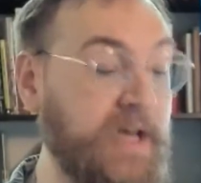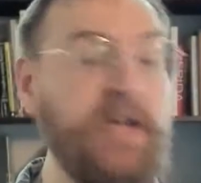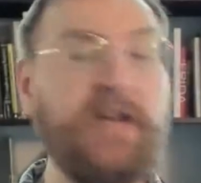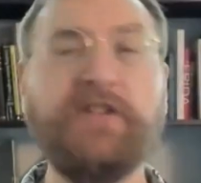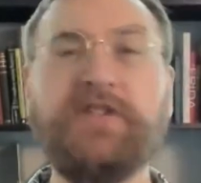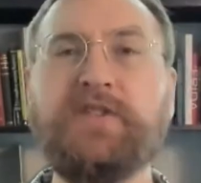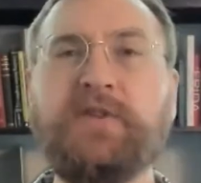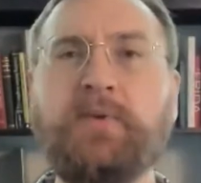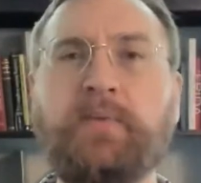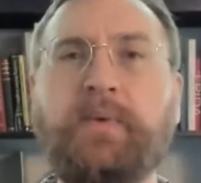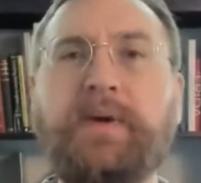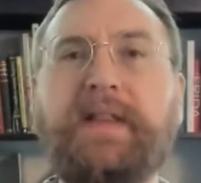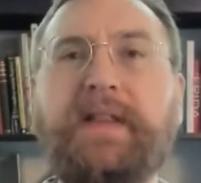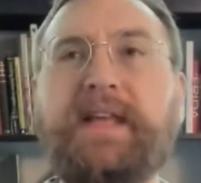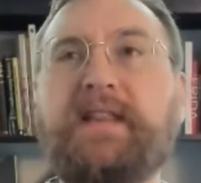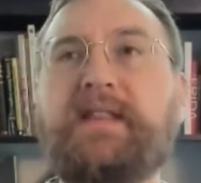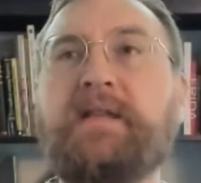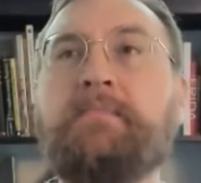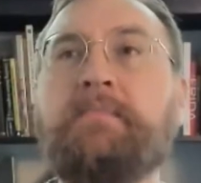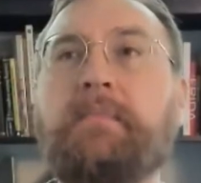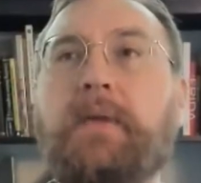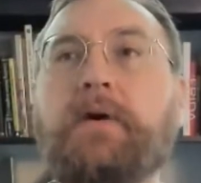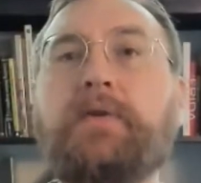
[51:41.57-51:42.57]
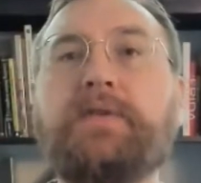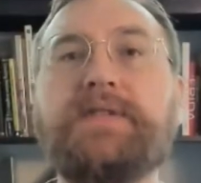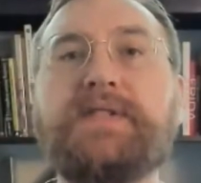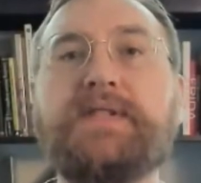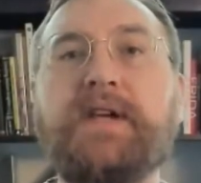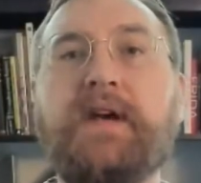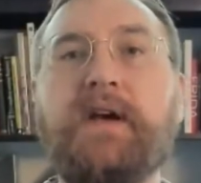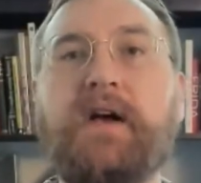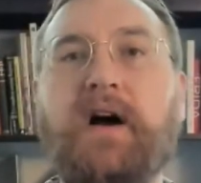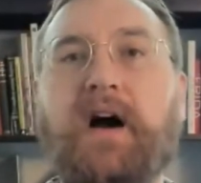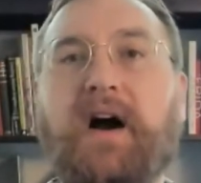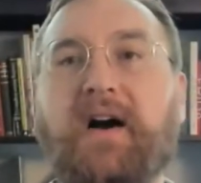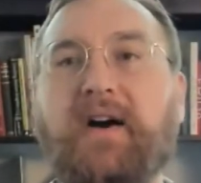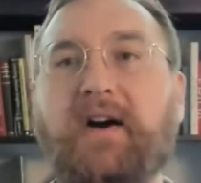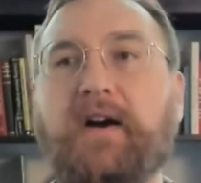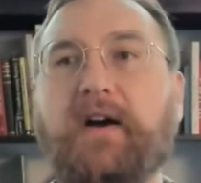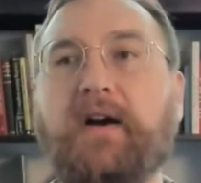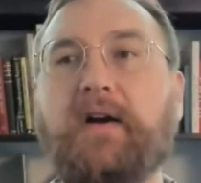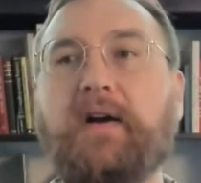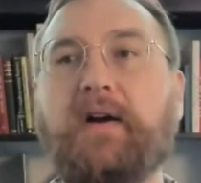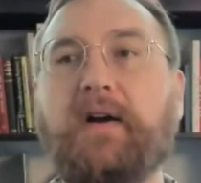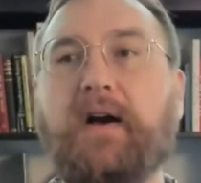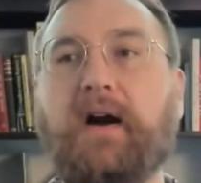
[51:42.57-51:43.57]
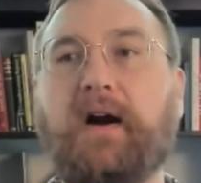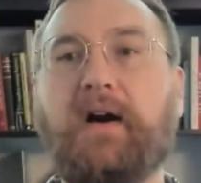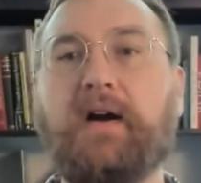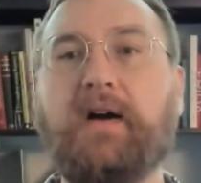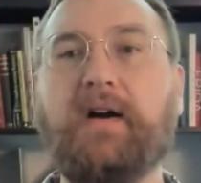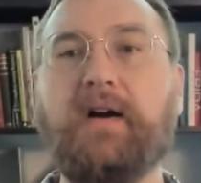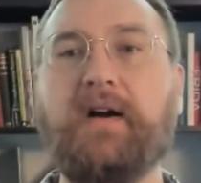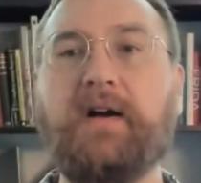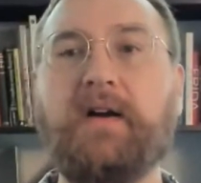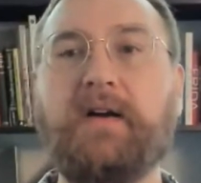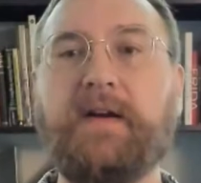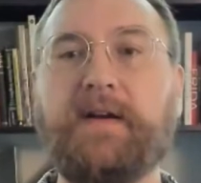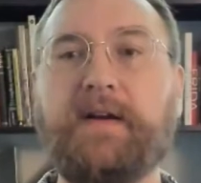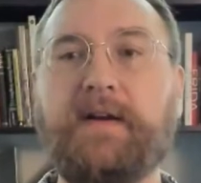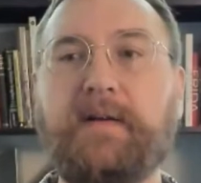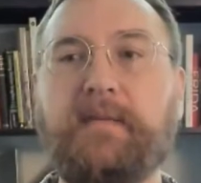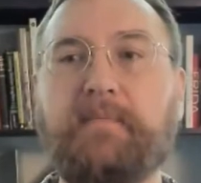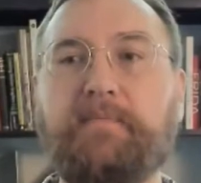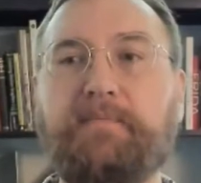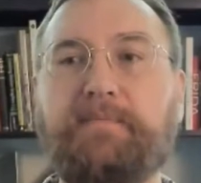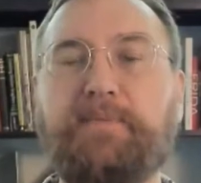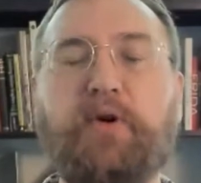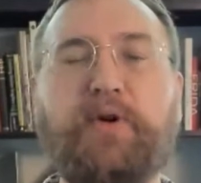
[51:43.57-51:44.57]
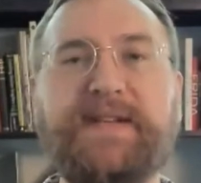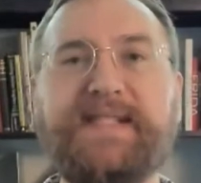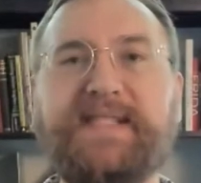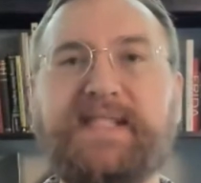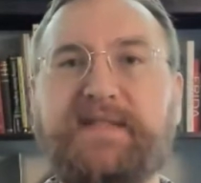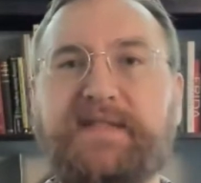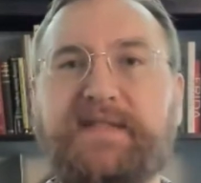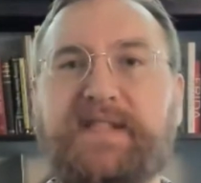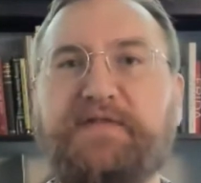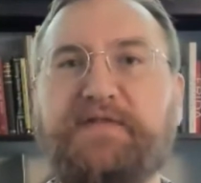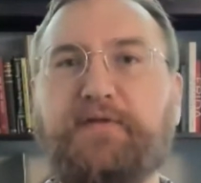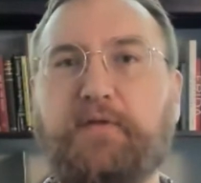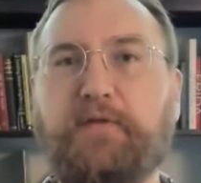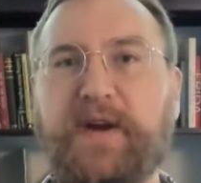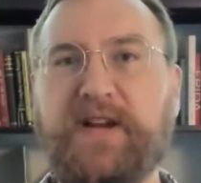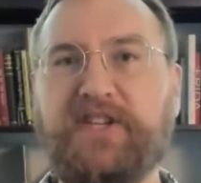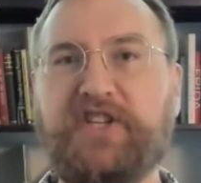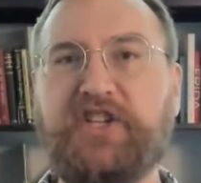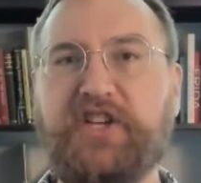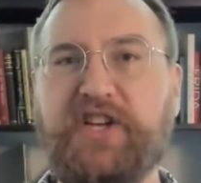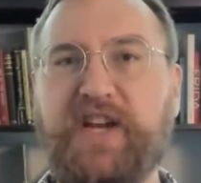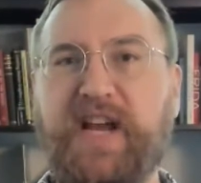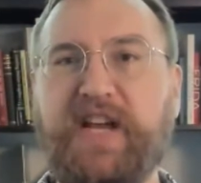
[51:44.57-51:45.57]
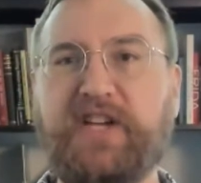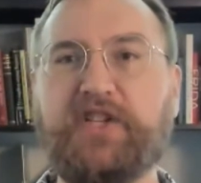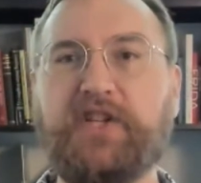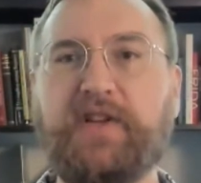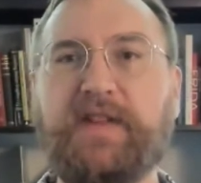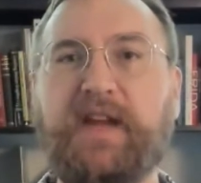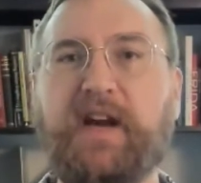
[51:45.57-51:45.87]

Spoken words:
So really the moats are points of differentiation.